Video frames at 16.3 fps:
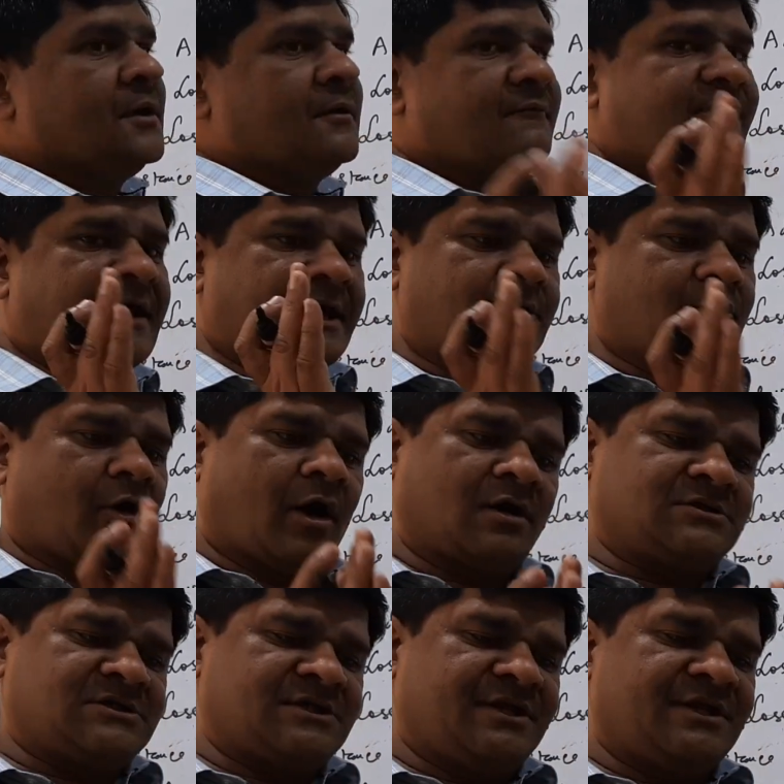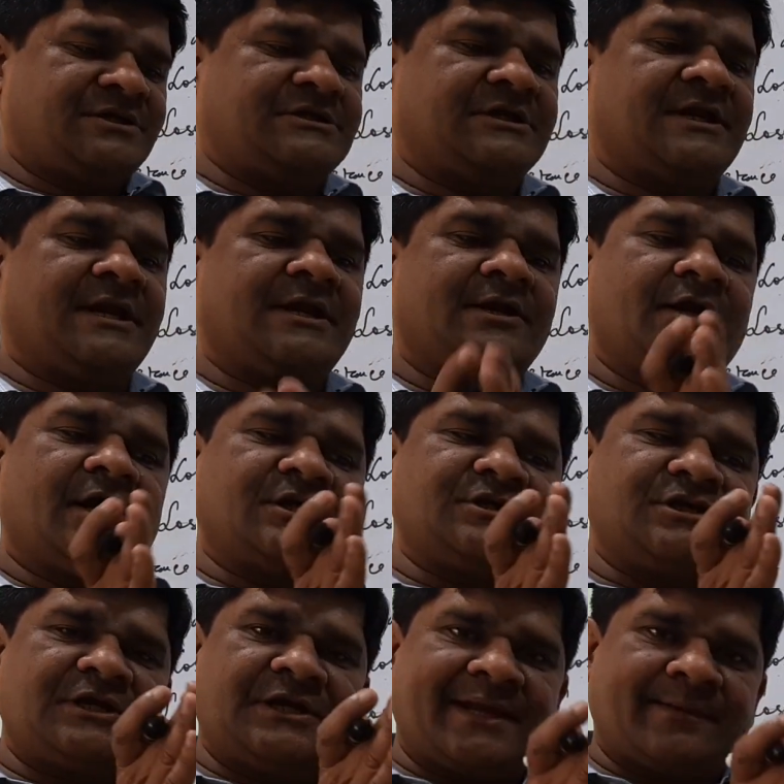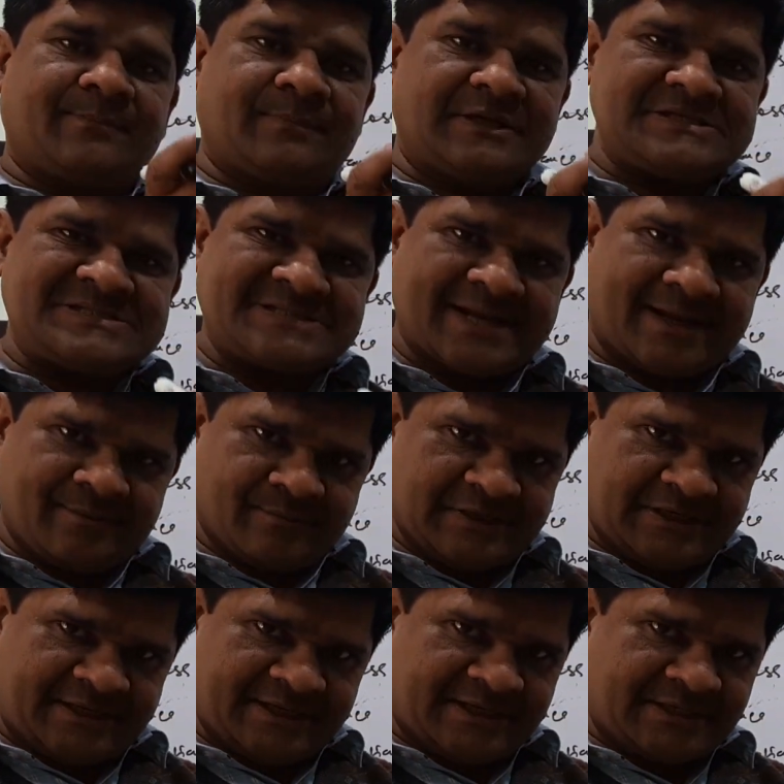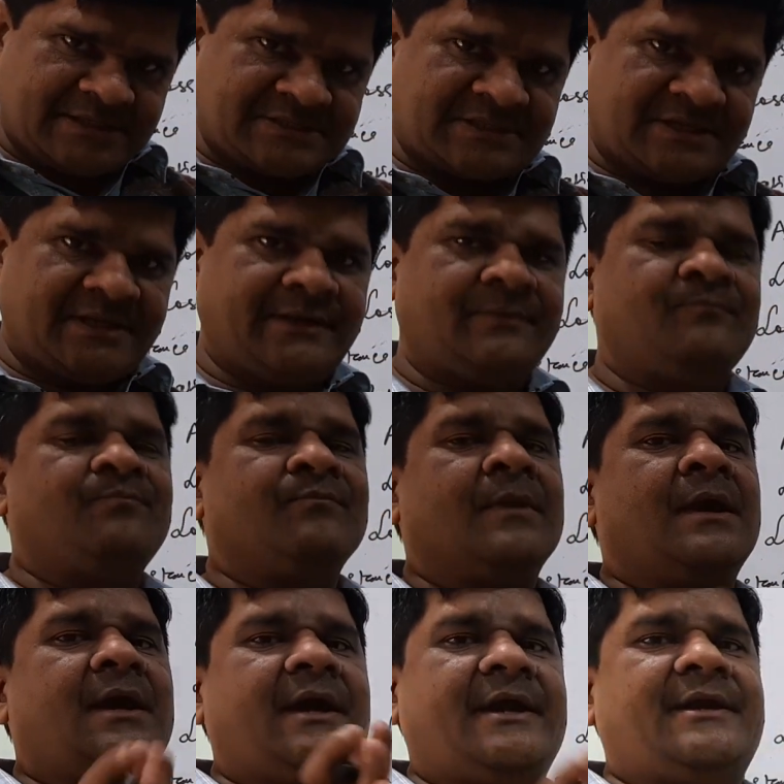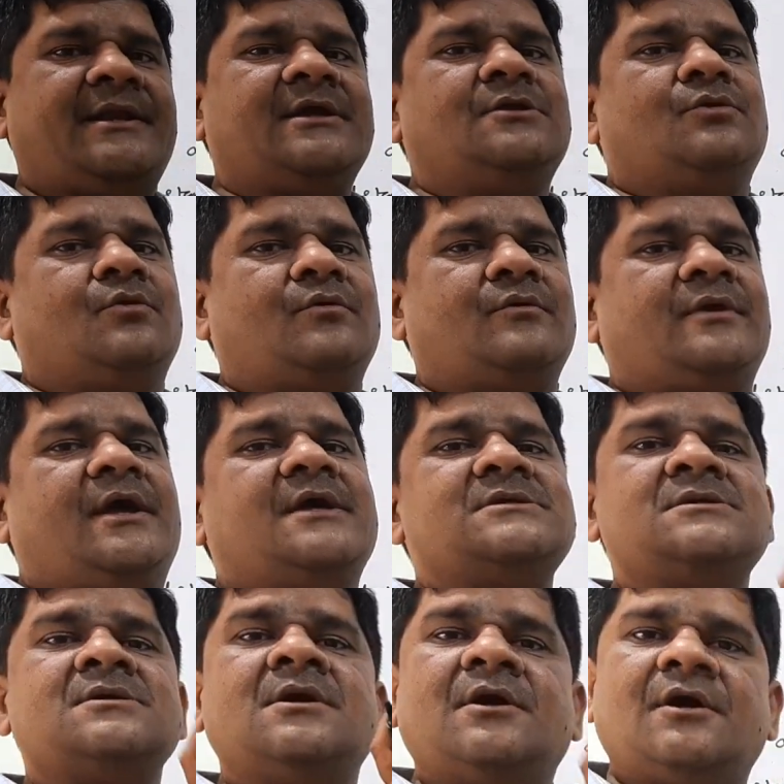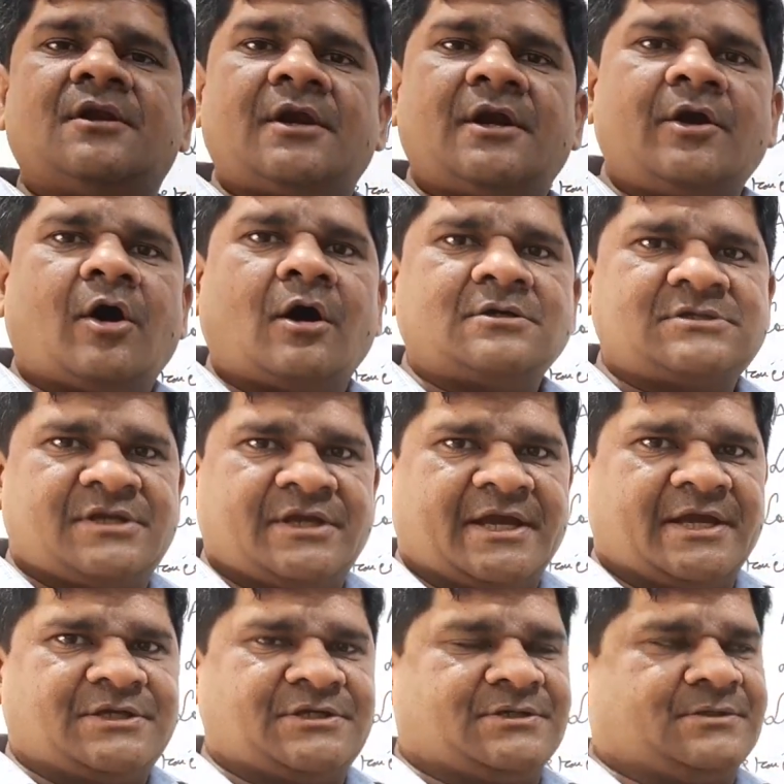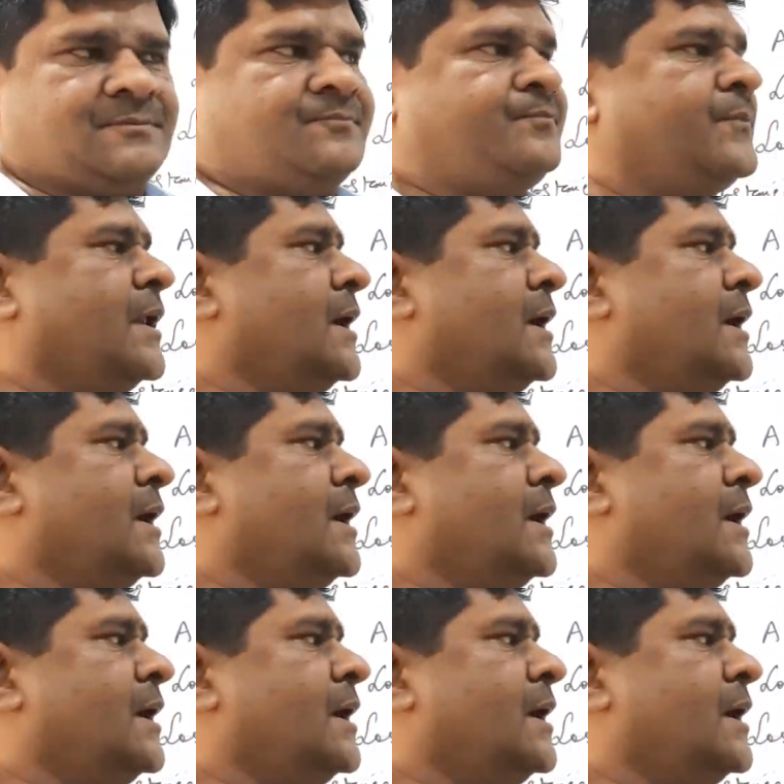When oxidation and reduction take place simultaneously, it is known as redox reaction.